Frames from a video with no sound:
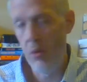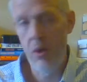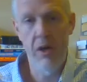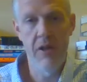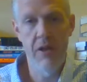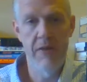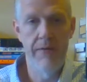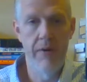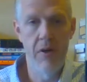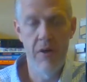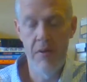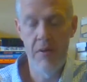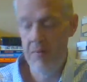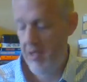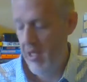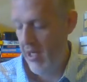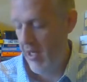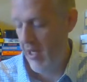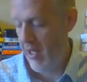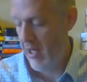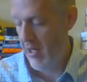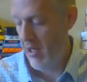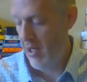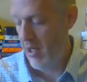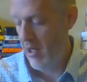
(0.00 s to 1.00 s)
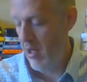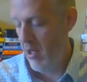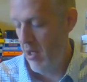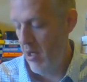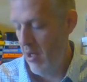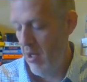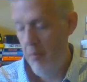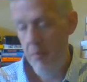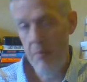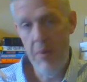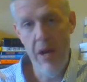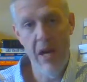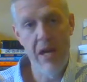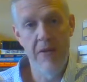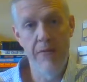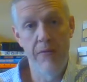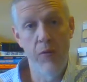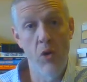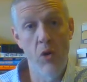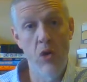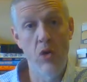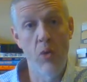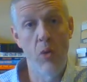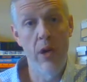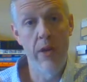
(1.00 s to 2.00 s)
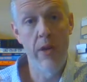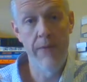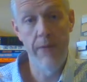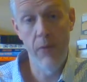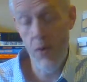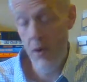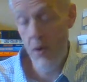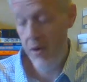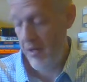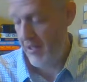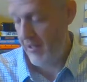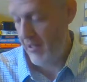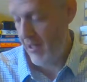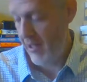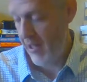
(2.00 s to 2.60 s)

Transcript: Works, Volume ten, page four twenty-four this